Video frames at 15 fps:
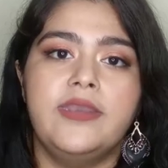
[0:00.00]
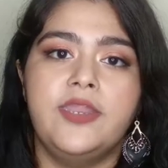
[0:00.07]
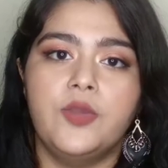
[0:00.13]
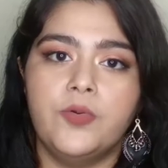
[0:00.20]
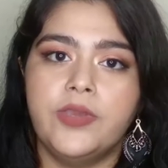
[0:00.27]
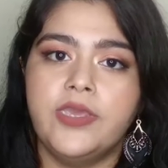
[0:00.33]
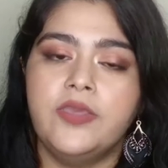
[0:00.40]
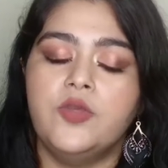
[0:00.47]

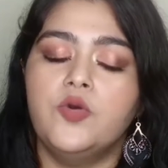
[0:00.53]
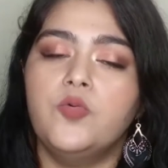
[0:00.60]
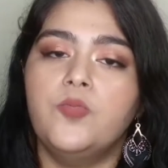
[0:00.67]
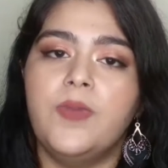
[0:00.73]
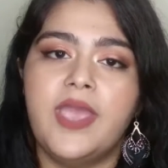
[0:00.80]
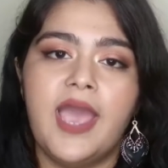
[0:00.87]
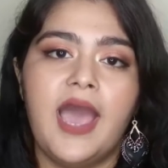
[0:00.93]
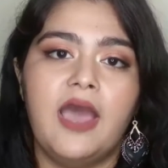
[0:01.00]
dewy, you
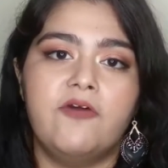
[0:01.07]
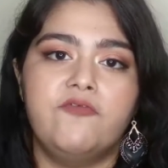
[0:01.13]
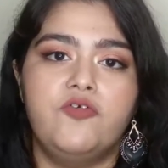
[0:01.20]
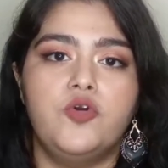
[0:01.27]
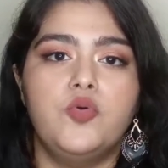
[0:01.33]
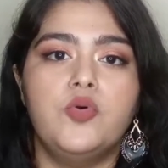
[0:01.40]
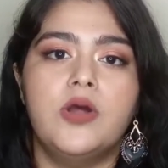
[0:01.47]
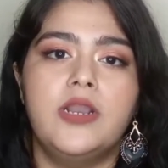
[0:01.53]
may have
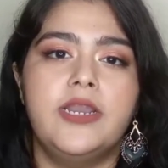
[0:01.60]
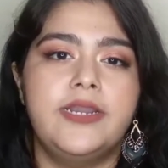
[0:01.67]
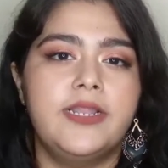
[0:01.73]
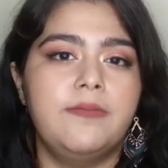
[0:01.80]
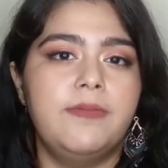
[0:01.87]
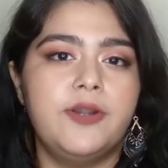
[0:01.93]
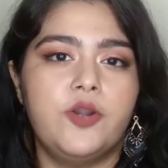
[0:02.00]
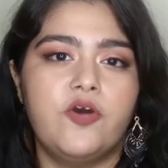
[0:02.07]
to do a little
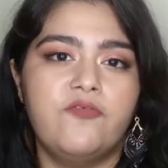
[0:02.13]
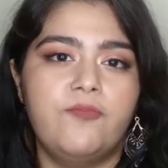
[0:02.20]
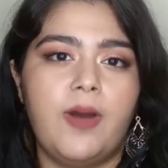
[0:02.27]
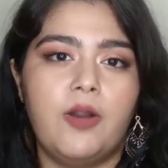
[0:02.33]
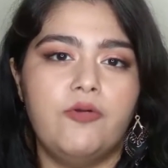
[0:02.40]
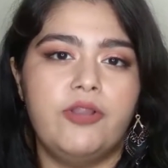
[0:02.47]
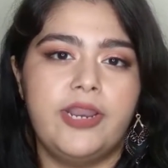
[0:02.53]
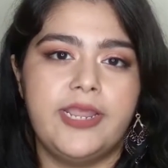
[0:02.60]
bit of
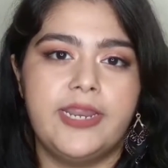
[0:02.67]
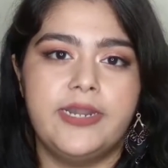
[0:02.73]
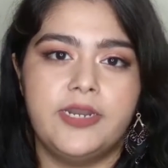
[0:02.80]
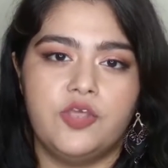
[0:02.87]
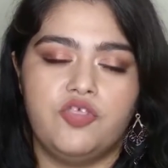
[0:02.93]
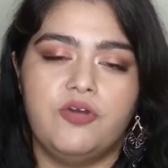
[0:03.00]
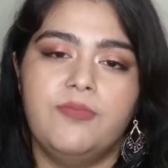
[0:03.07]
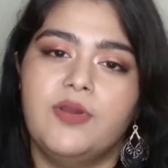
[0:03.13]
powdering and
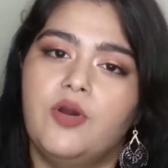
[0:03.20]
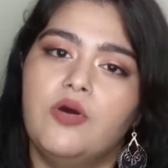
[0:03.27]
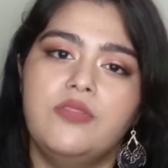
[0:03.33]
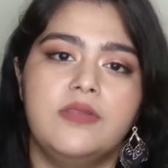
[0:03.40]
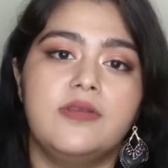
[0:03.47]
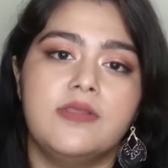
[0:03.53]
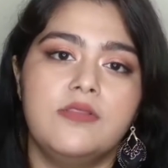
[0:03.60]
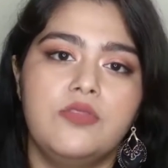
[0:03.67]
touch up because
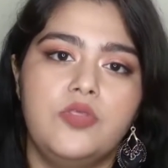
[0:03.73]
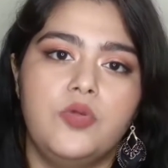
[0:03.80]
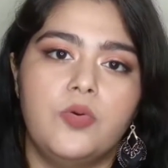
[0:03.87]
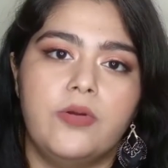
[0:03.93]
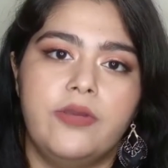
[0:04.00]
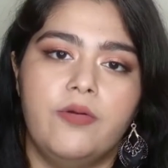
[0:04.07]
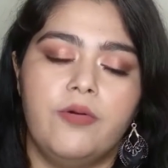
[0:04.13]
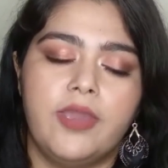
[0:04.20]
it is
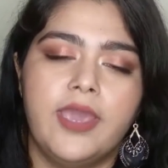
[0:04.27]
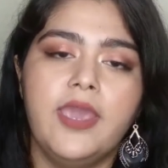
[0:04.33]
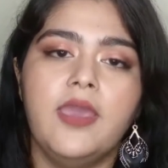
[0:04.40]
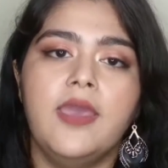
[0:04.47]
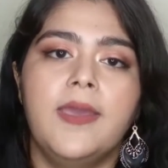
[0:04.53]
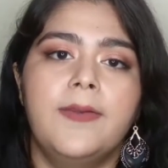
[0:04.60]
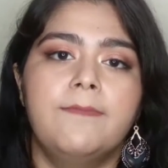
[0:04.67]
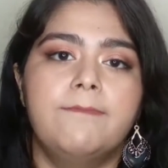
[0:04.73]
dewy, okay?
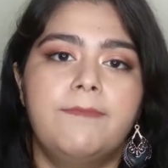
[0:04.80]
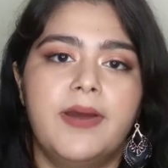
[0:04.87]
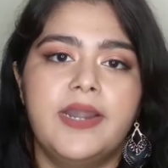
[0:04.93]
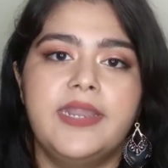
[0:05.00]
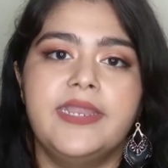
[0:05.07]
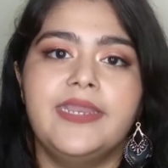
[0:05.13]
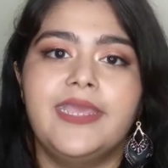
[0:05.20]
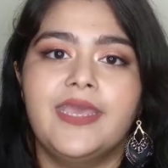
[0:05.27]
But
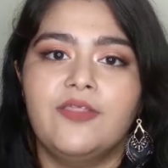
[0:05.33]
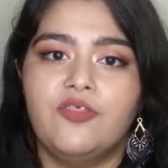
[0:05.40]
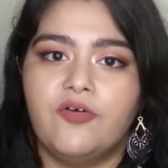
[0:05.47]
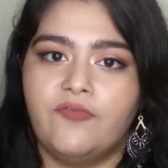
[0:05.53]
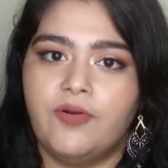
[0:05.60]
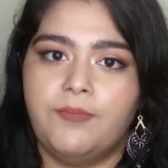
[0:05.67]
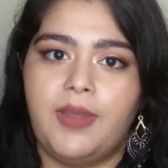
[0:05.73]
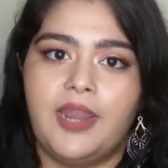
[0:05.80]
in case
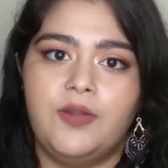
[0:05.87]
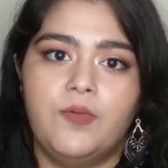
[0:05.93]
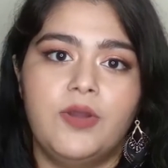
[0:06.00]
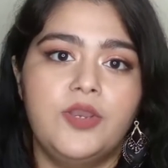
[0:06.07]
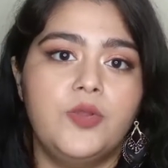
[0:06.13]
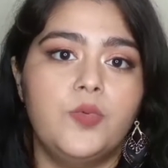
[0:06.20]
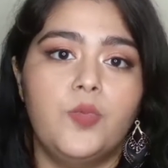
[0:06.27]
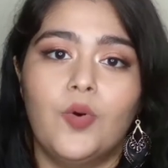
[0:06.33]
of a matte
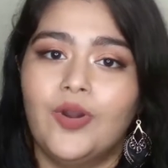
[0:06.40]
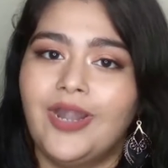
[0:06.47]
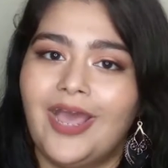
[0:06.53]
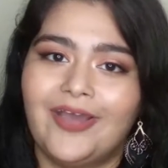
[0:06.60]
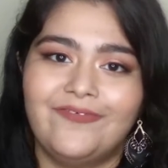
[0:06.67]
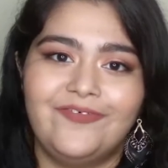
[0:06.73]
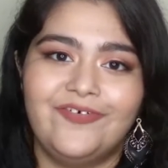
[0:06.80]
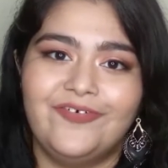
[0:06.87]
one, you won't
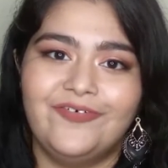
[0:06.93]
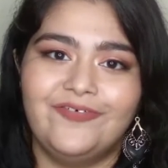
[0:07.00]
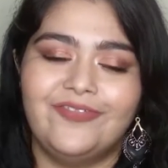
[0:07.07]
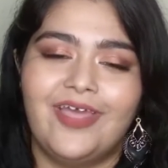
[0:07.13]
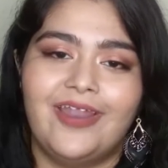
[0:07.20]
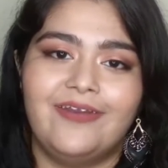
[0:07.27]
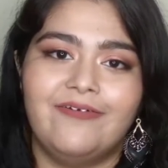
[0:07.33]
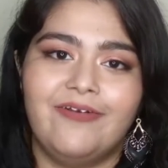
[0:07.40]
have to do
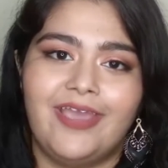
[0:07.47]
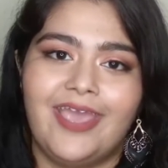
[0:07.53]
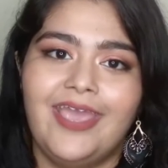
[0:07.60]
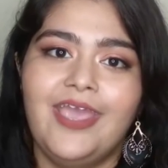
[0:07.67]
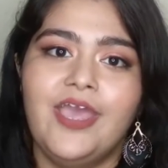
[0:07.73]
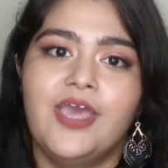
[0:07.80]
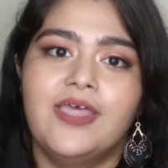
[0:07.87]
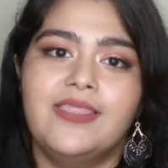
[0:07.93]
that,
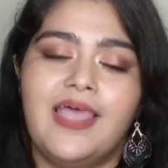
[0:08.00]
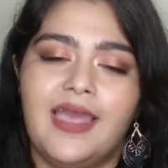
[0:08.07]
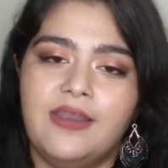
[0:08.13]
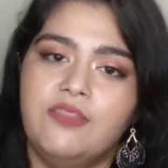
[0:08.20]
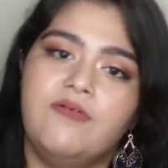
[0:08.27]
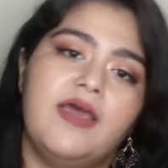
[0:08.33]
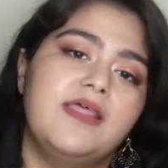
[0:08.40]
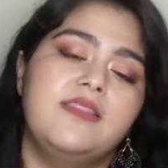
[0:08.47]
okay?
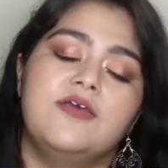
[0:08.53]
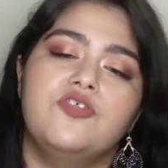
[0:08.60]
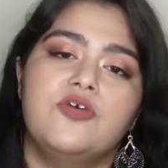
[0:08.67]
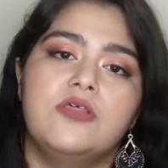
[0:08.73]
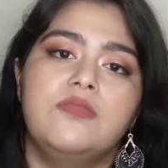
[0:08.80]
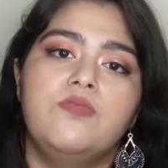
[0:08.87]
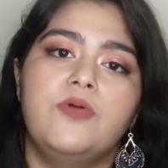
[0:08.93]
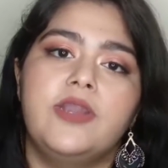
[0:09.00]
That's why I
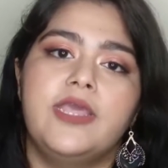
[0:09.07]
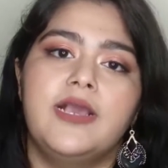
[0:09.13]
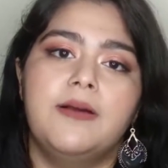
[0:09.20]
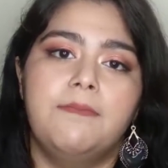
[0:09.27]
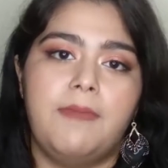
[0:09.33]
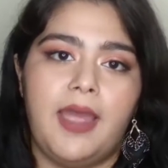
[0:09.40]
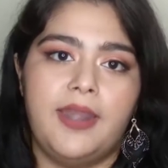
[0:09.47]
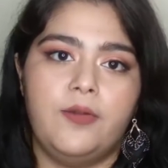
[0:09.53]
suggest putting a
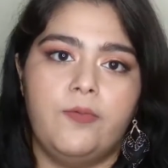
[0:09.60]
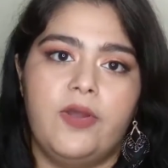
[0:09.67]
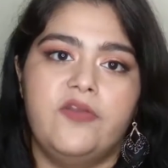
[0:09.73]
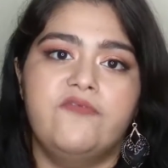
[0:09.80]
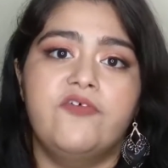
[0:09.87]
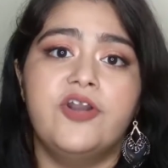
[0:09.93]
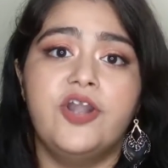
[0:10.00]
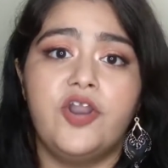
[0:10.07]
matte one.
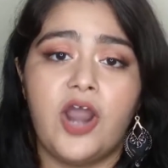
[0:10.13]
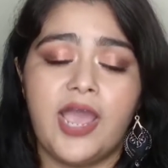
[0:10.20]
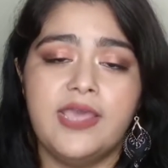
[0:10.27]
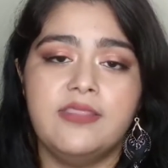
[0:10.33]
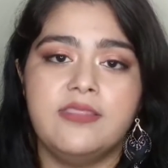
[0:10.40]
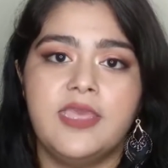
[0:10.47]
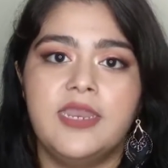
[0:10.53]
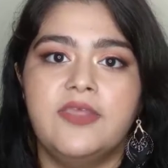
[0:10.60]
For dry
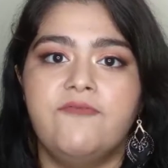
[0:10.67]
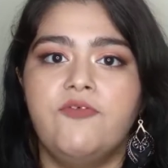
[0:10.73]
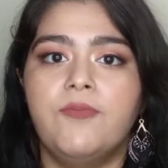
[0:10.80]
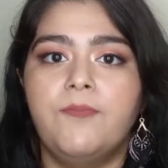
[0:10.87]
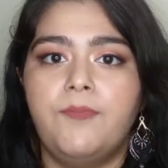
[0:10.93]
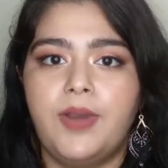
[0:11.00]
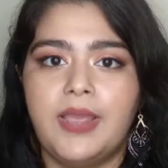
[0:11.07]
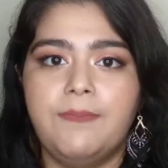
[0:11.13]
skin, if you
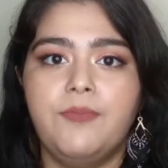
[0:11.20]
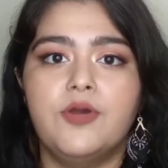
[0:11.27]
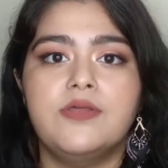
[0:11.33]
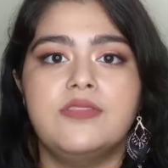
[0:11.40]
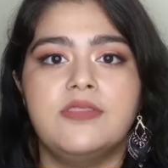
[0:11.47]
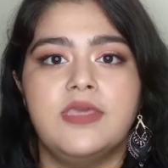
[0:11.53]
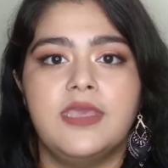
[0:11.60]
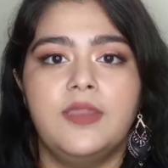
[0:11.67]
prep your
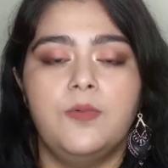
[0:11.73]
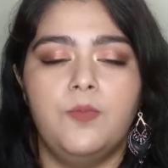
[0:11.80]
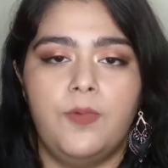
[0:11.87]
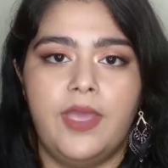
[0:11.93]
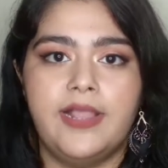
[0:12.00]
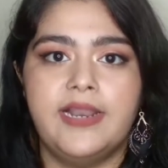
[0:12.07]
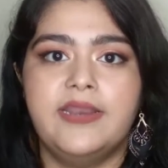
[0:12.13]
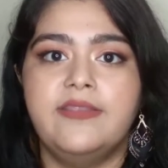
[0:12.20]
skin
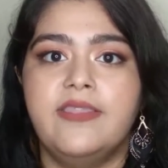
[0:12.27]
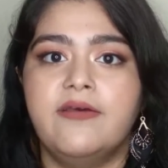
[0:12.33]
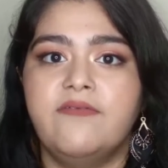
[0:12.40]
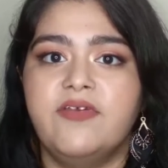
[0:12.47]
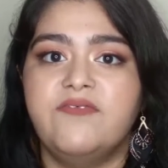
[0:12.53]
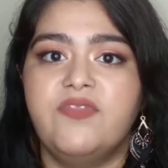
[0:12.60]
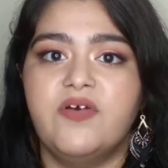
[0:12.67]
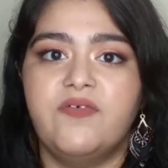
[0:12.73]
well, and
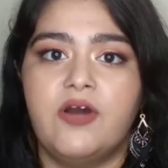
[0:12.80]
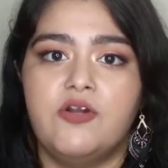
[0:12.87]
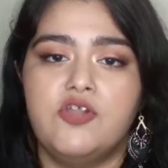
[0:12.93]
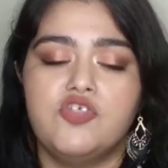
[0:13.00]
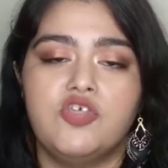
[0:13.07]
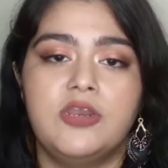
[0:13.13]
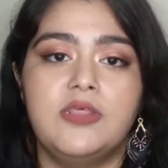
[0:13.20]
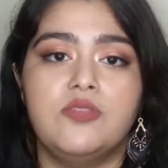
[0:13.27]
if the
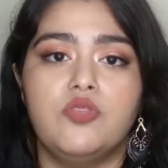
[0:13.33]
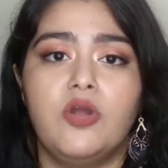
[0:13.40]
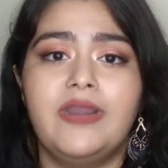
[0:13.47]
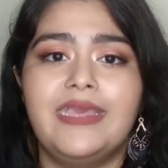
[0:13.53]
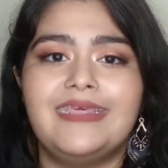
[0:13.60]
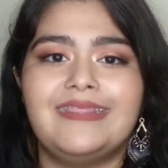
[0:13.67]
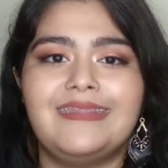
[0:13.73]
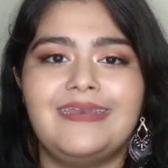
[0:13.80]
foundation is not
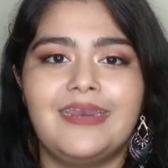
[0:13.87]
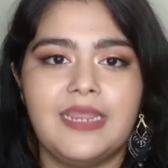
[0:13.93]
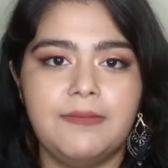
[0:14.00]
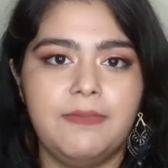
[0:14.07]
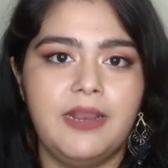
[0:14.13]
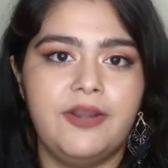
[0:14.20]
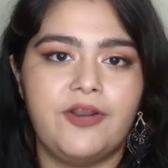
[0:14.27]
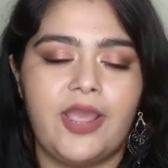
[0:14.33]

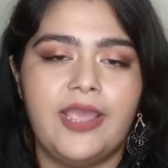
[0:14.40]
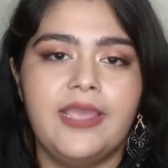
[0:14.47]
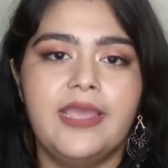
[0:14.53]
extremely dry,